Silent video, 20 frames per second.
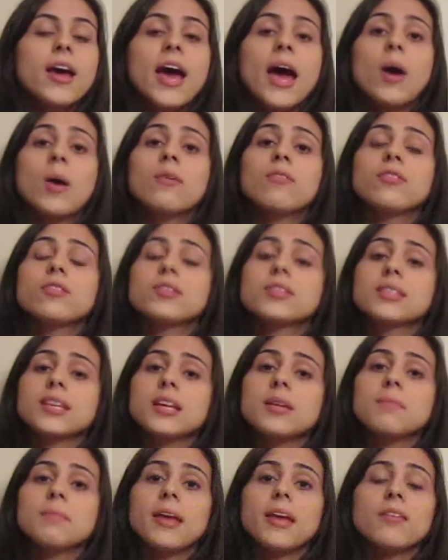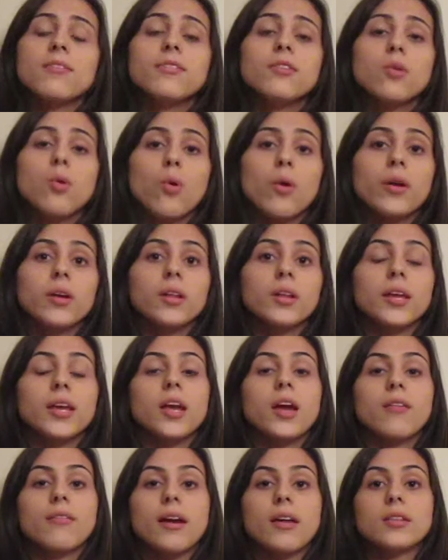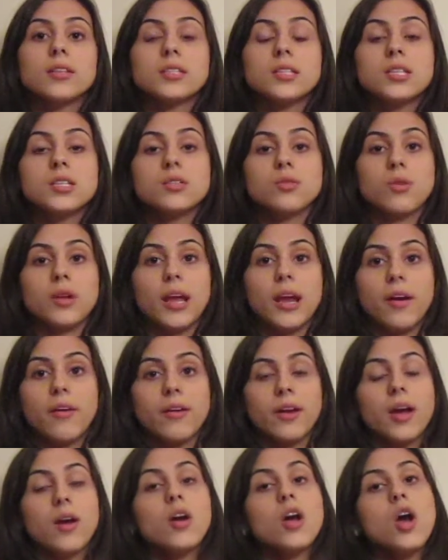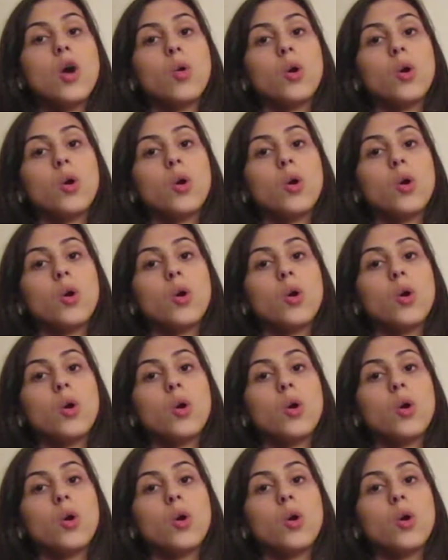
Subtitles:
However, their skin may feel oily around the T-zone area